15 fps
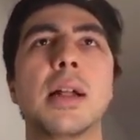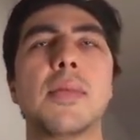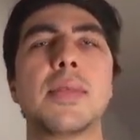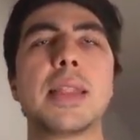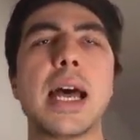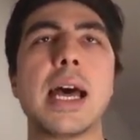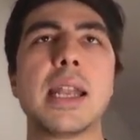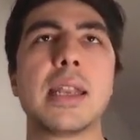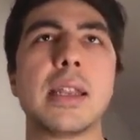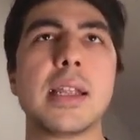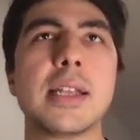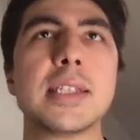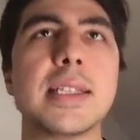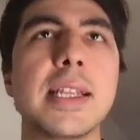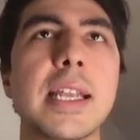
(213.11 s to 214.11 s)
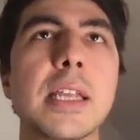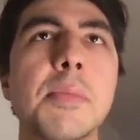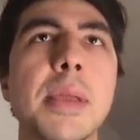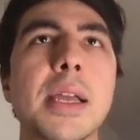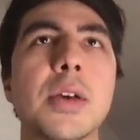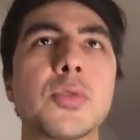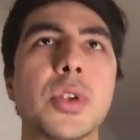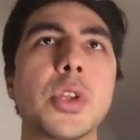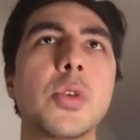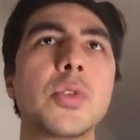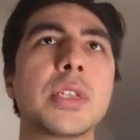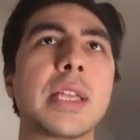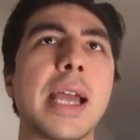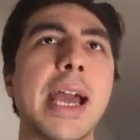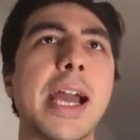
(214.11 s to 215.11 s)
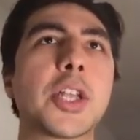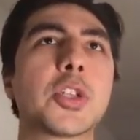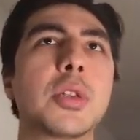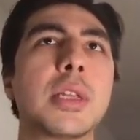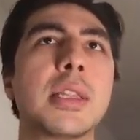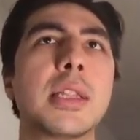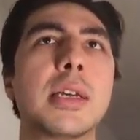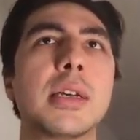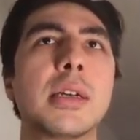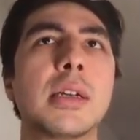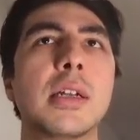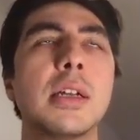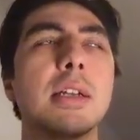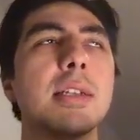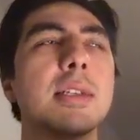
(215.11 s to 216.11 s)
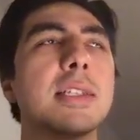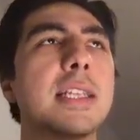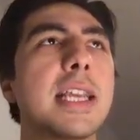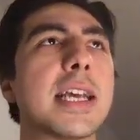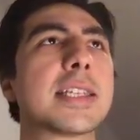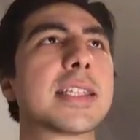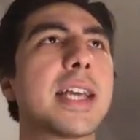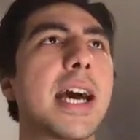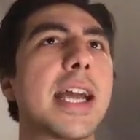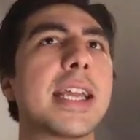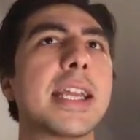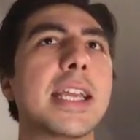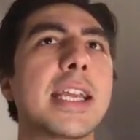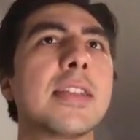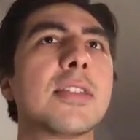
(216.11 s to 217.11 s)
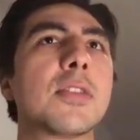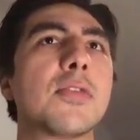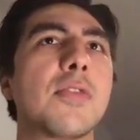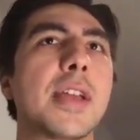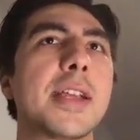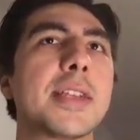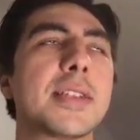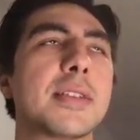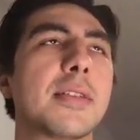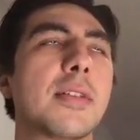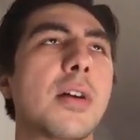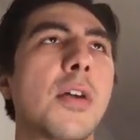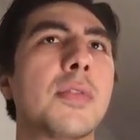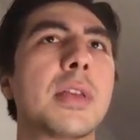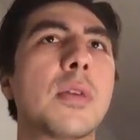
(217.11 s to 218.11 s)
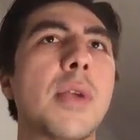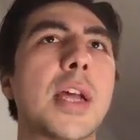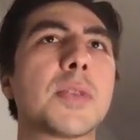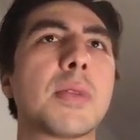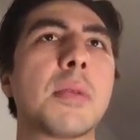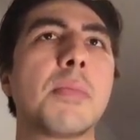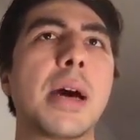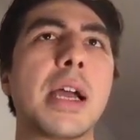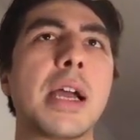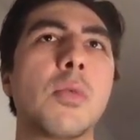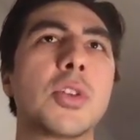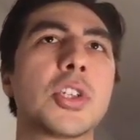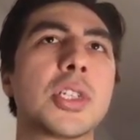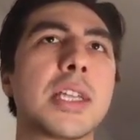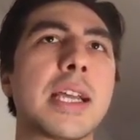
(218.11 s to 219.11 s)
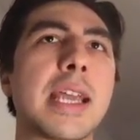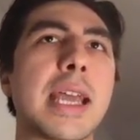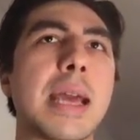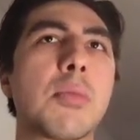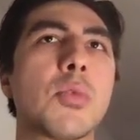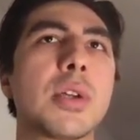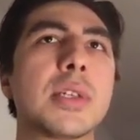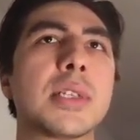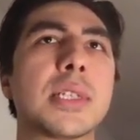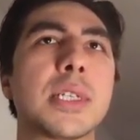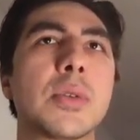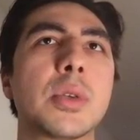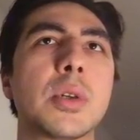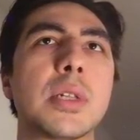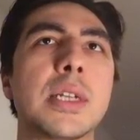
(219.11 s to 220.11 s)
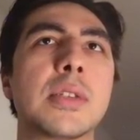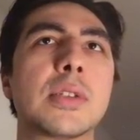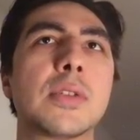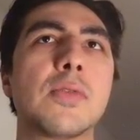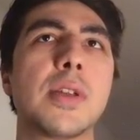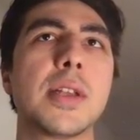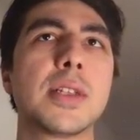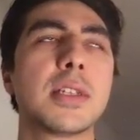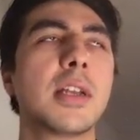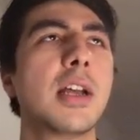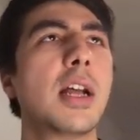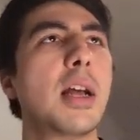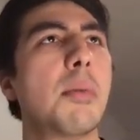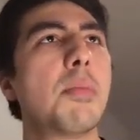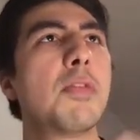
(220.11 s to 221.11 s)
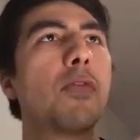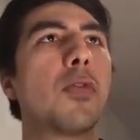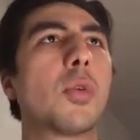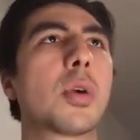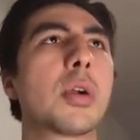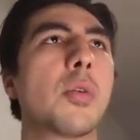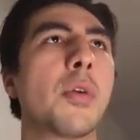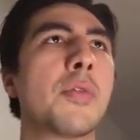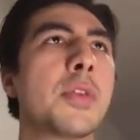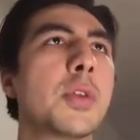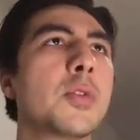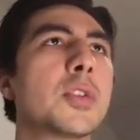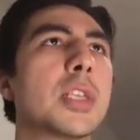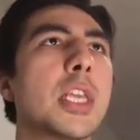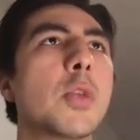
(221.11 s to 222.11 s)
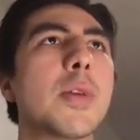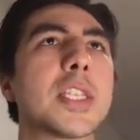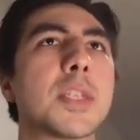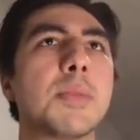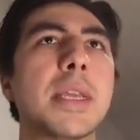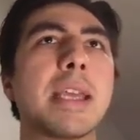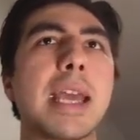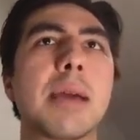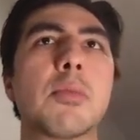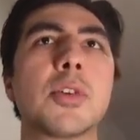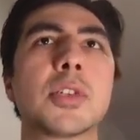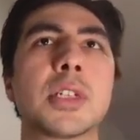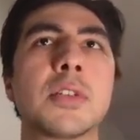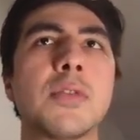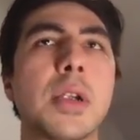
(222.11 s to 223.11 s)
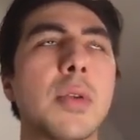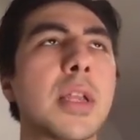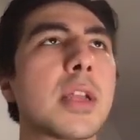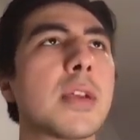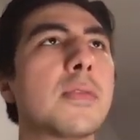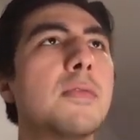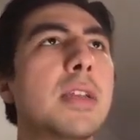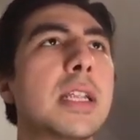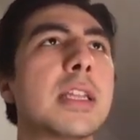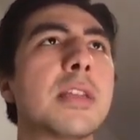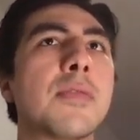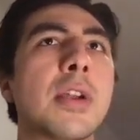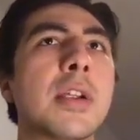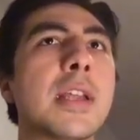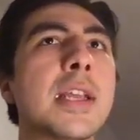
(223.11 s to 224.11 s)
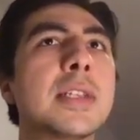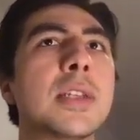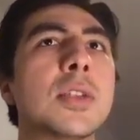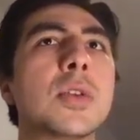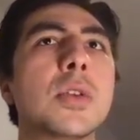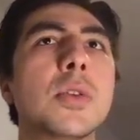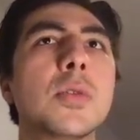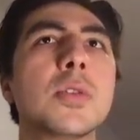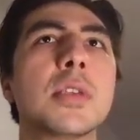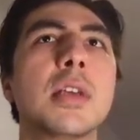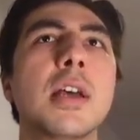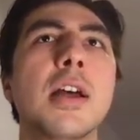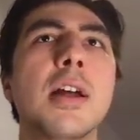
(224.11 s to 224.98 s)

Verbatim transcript: That is needed because we're using actually the CSI interface of the Raspberry Pi, which is the camera serial interface. Before, we've used USB cameras. They're very convenient. They're very easy to use.